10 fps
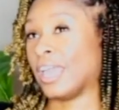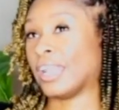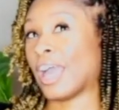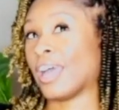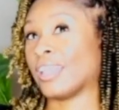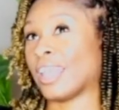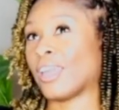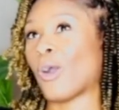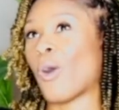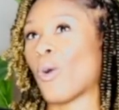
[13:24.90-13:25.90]
And I
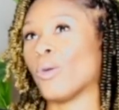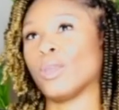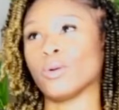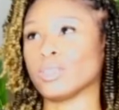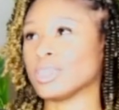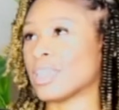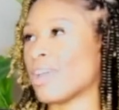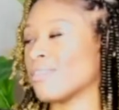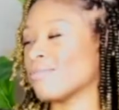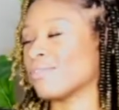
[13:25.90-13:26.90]
like holding on to
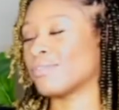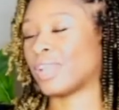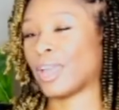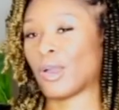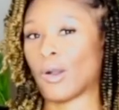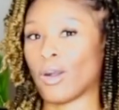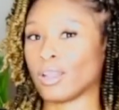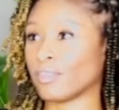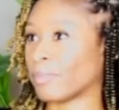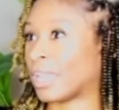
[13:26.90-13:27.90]
that like
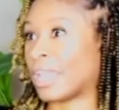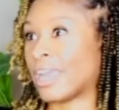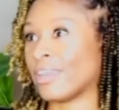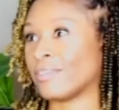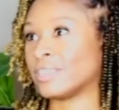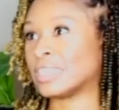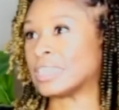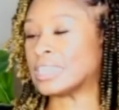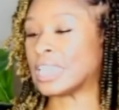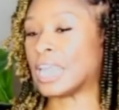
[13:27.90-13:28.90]
all of my life,
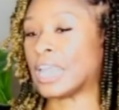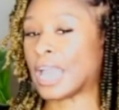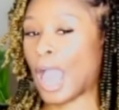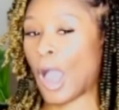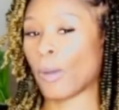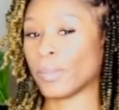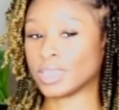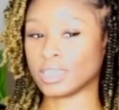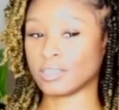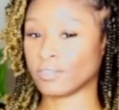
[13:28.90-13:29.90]
just seeing how
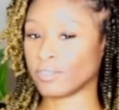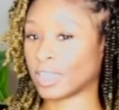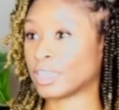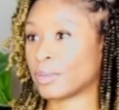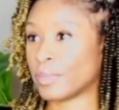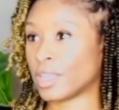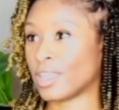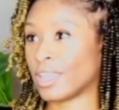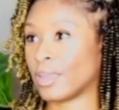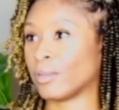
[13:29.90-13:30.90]
much it affected
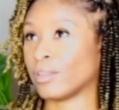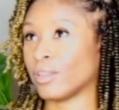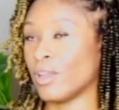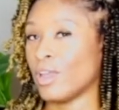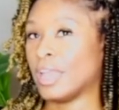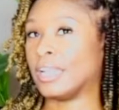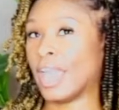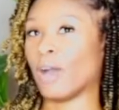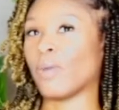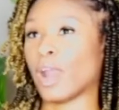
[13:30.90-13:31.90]
me. And
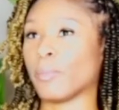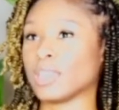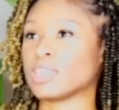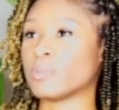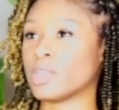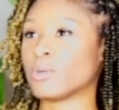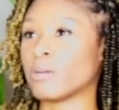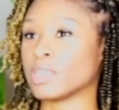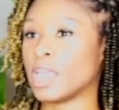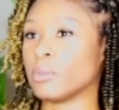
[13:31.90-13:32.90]
now where I'm at the space where I
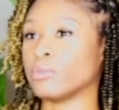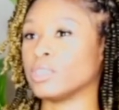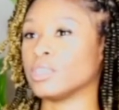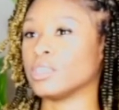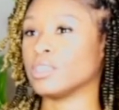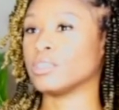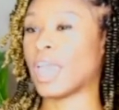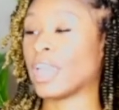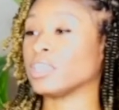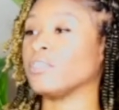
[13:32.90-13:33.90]
was able to
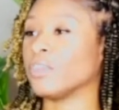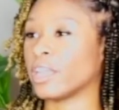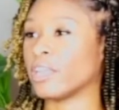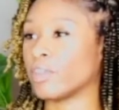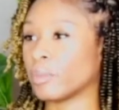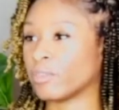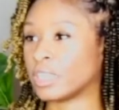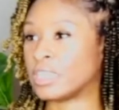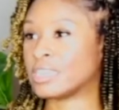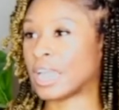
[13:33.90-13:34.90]
actually forgive him and
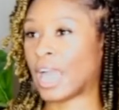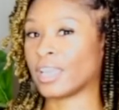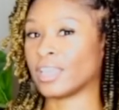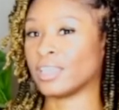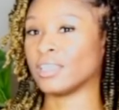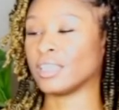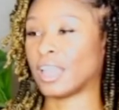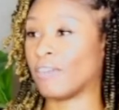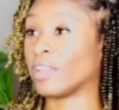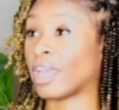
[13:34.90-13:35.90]
release, like I feel
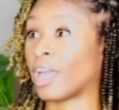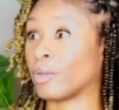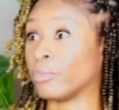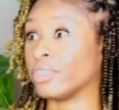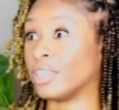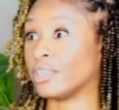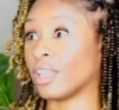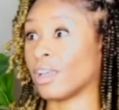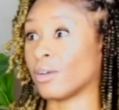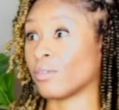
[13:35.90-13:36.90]
like I can breathe now.